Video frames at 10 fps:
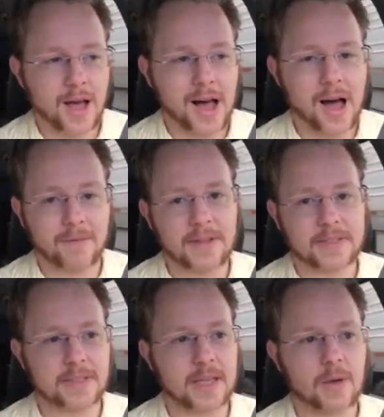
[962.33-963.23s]

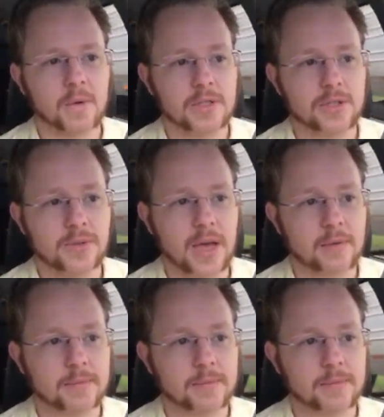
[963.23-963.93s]
Obviously, I wouldn't do that.